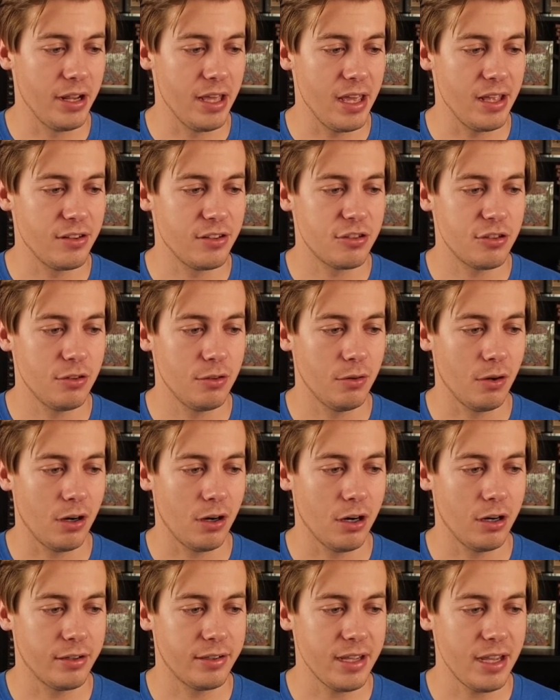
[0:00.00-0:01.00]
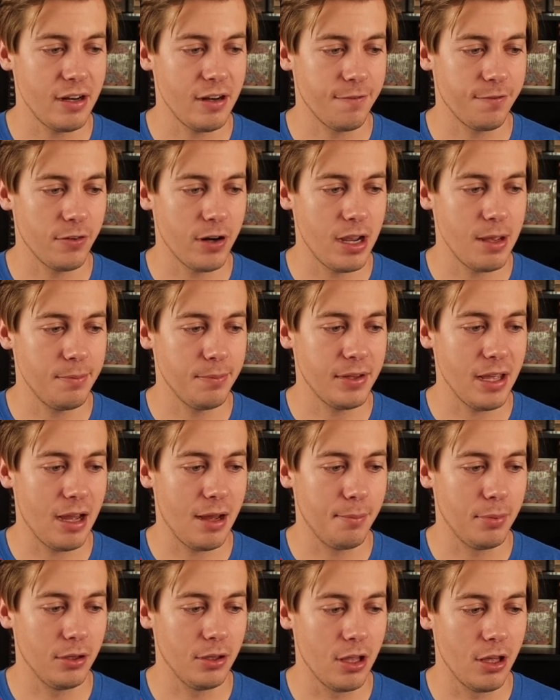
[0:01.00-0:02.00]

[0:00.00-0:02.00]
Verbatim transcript: put it into our data frame down